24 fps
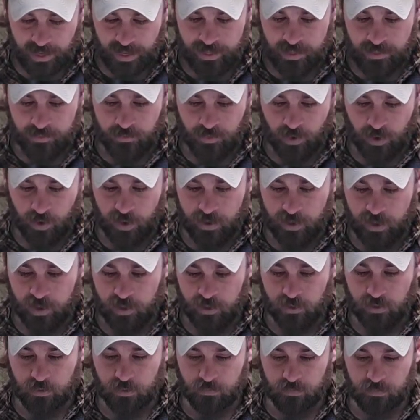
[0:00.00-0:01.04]
It's very
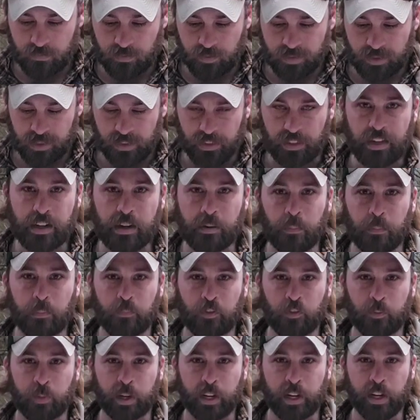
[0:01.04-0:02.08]
slim
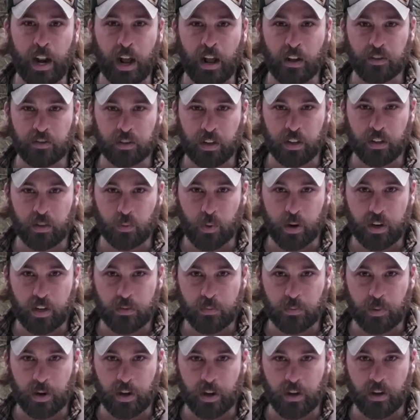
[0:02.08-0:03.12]
for being an outside the
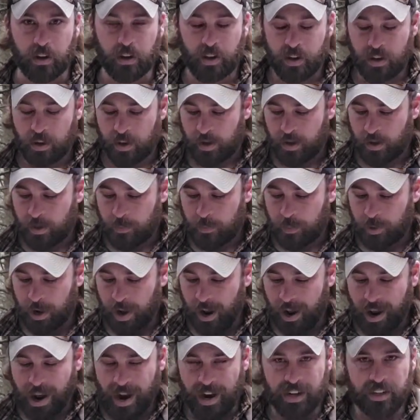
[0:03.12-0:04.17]
waistband,
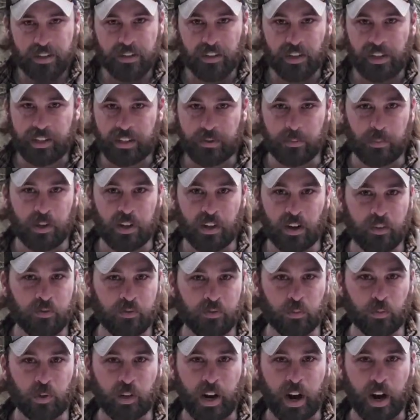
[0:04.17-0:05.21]
but I just like to be
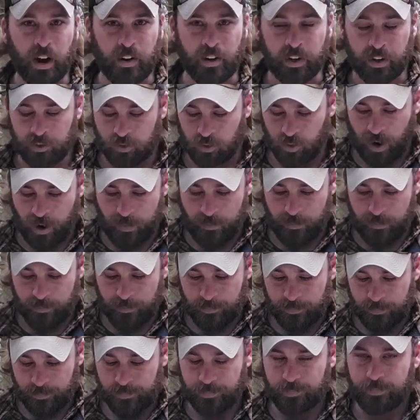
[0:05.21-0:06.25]
comfortable carrying. So
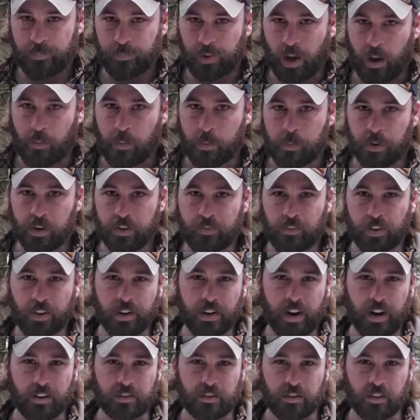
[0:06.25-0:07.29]
I'm a big fan
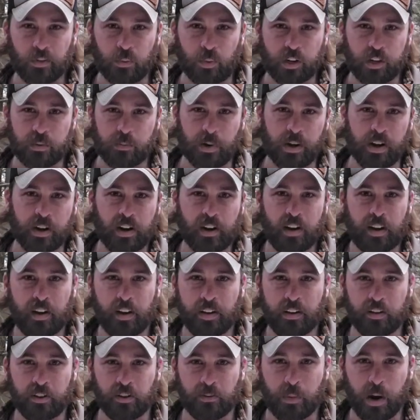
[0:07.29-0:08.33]
on outside the waistband.
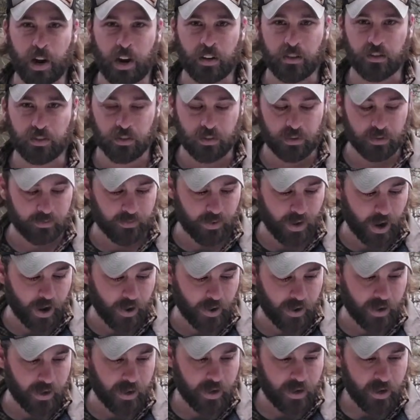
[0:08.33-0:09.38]
Your miles are going to
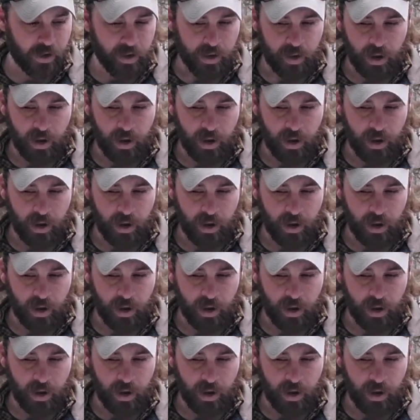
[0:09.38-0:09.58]
vary.